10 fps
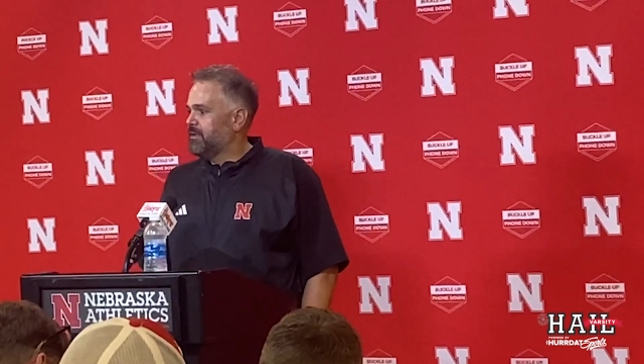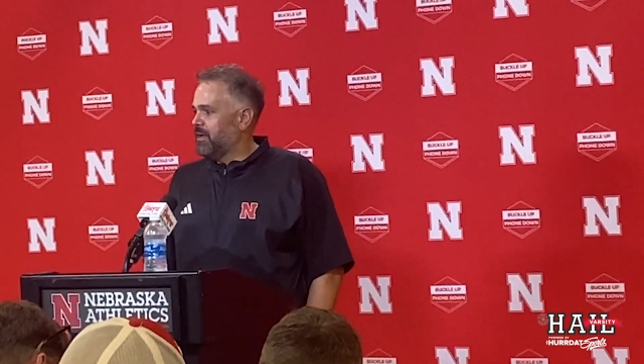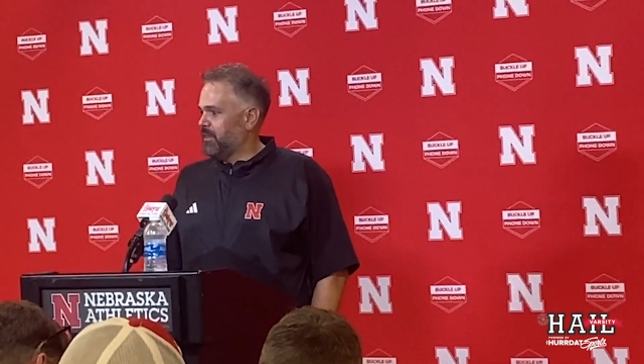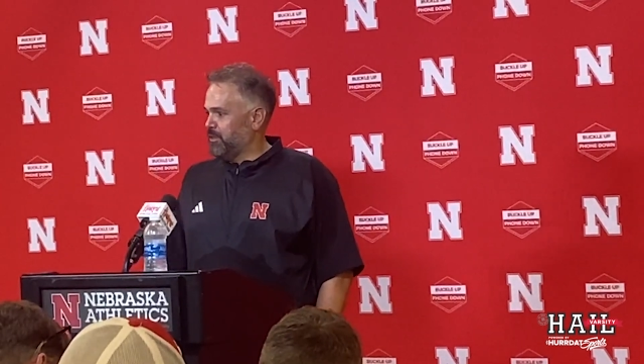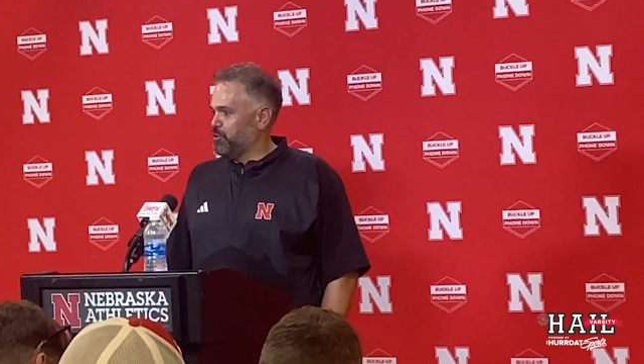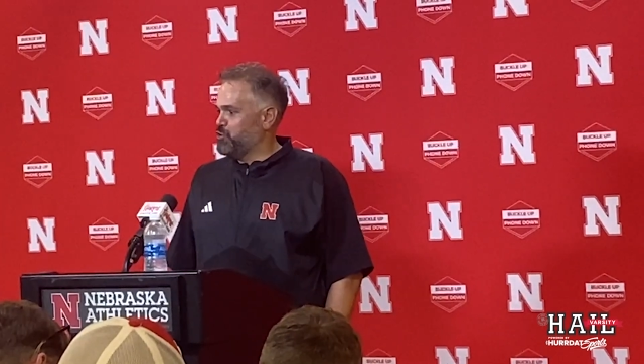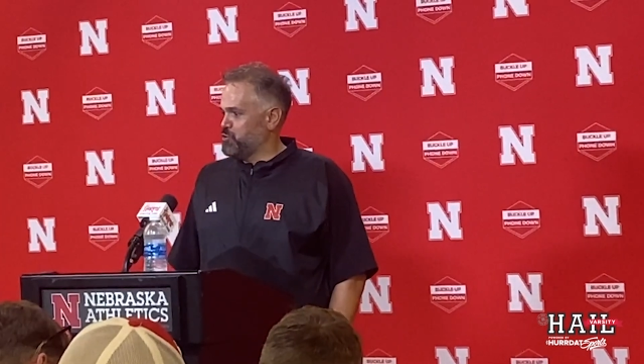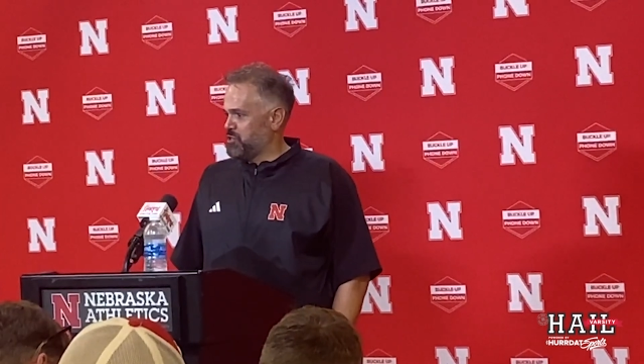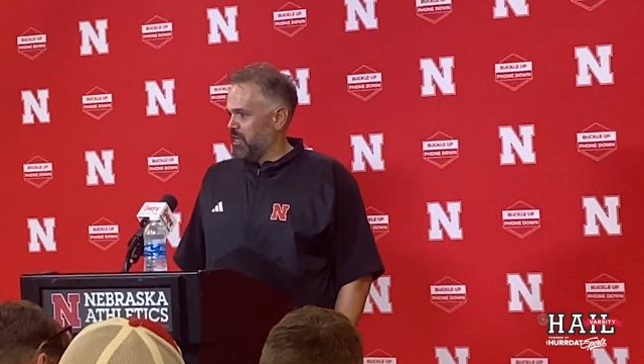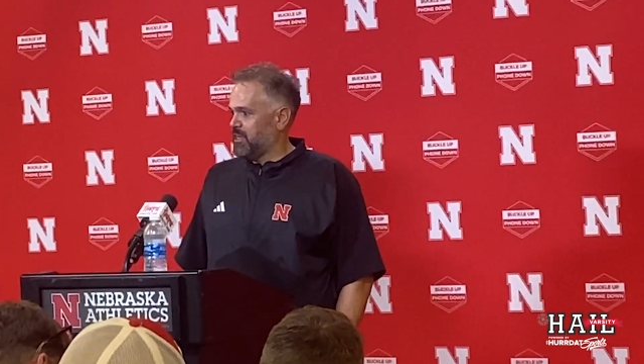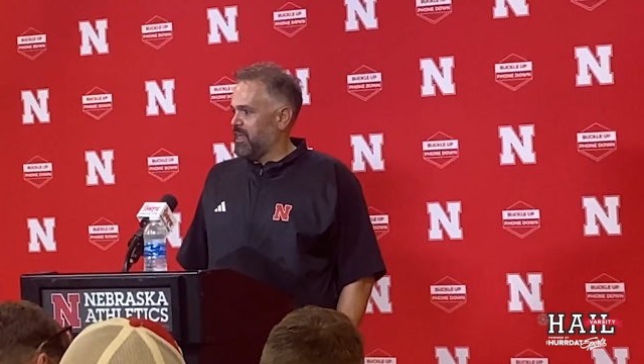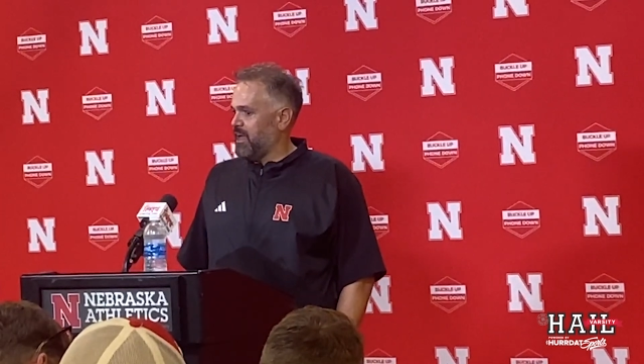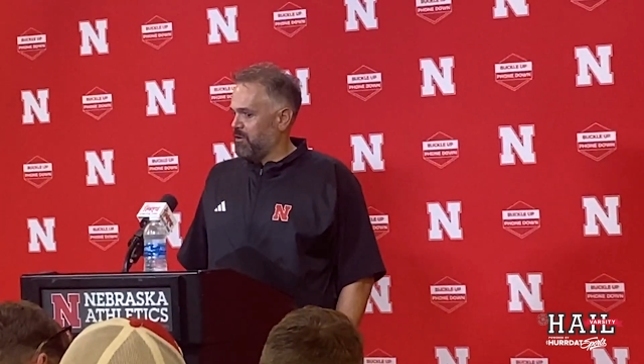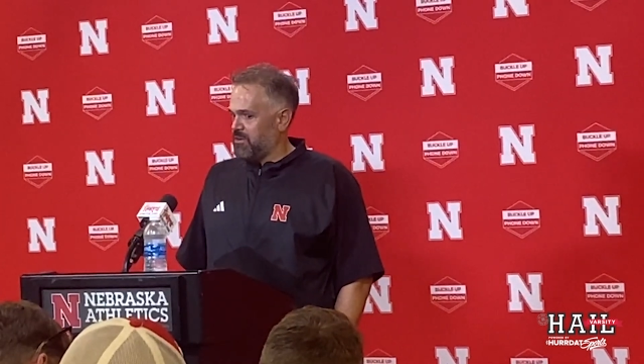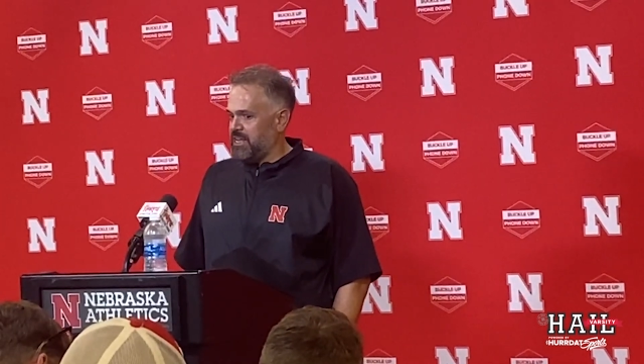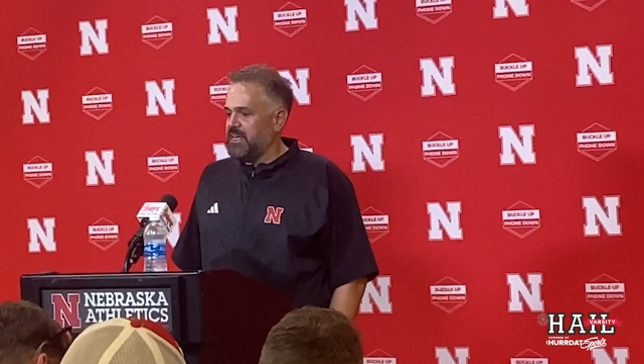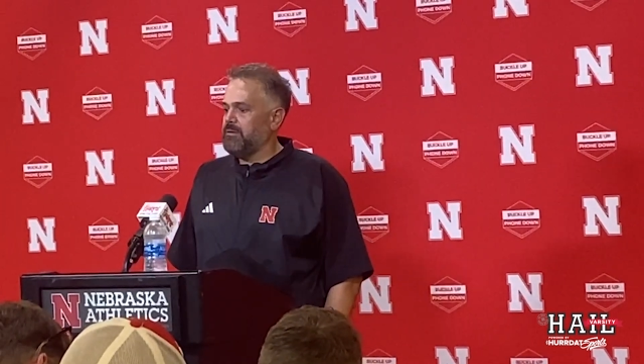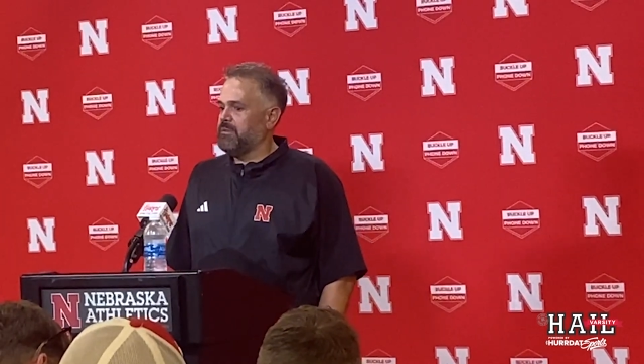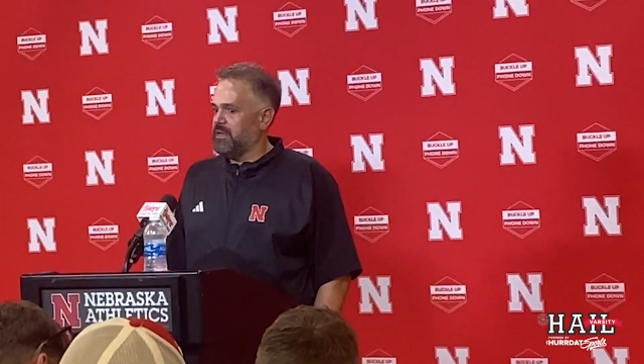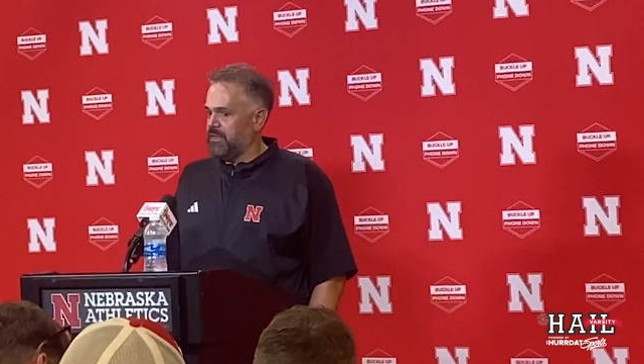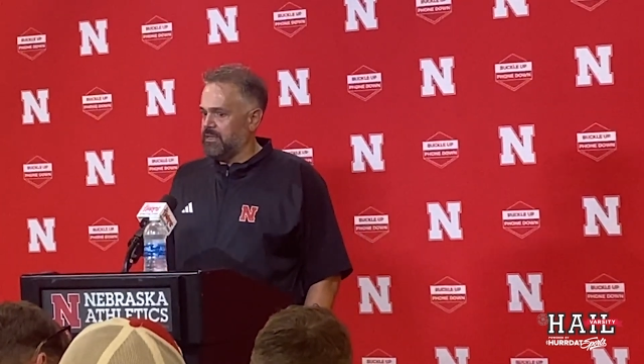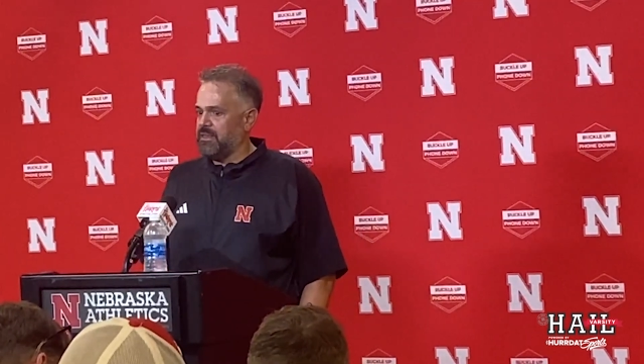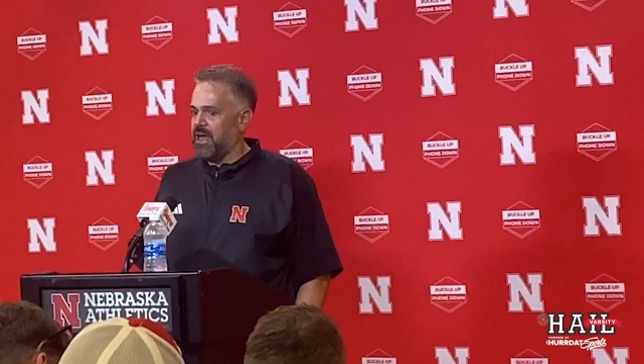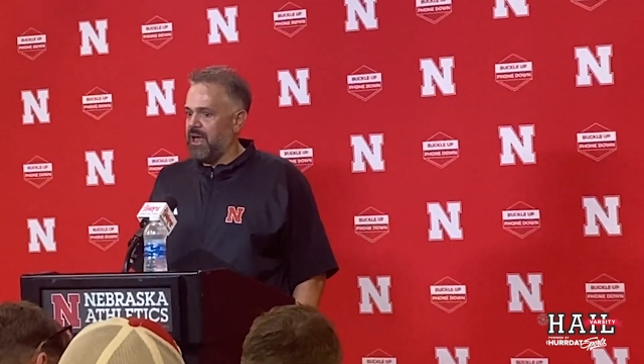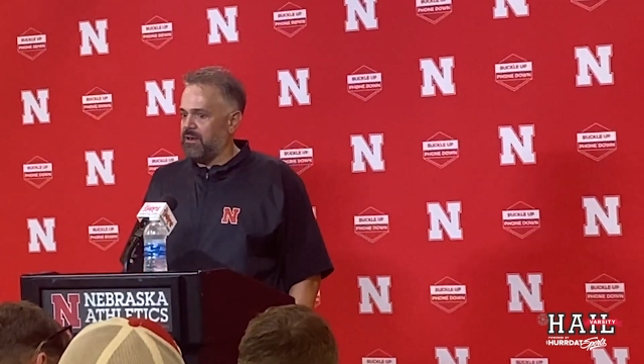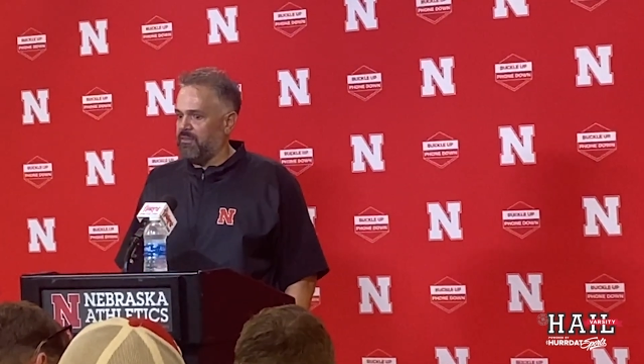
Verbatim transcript: a little juice like that, and our team needed that.